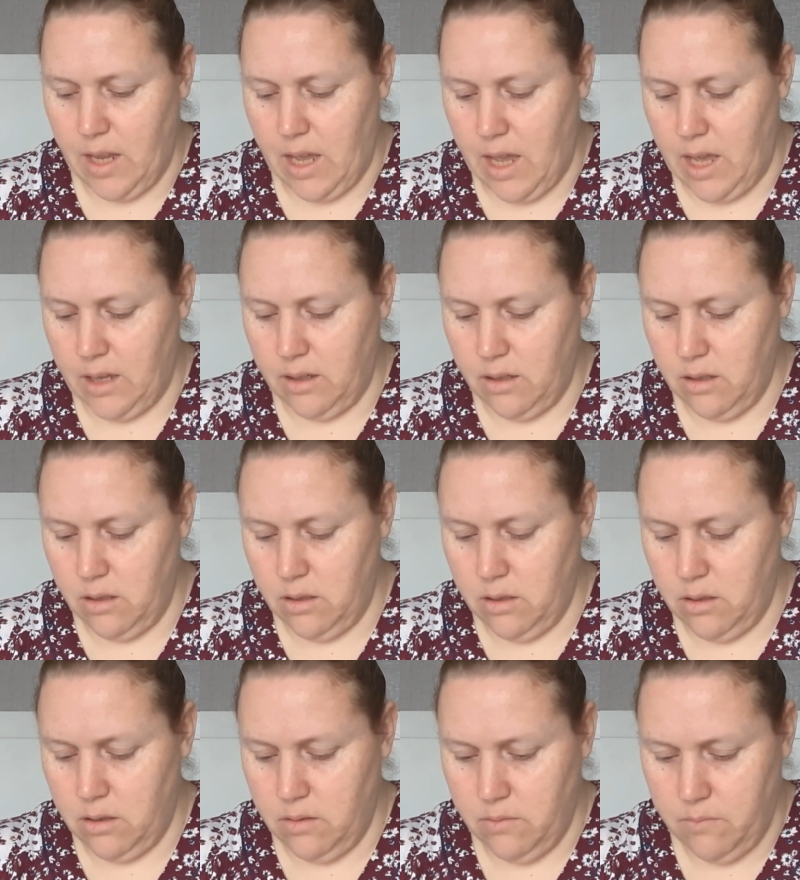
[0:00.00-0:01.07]

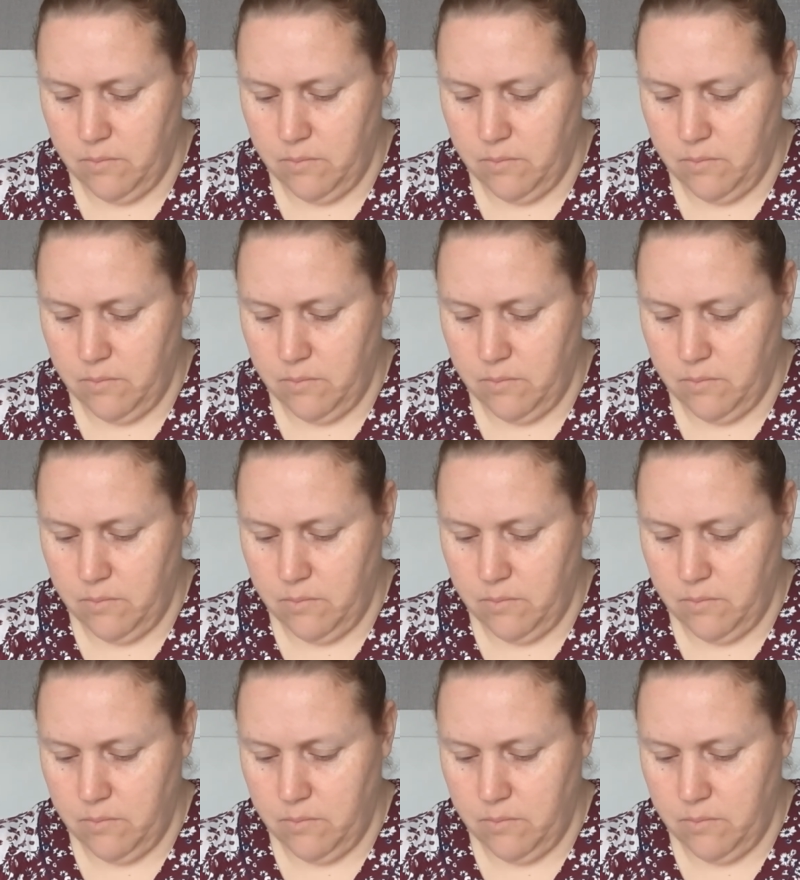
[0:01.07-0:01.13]
Anchor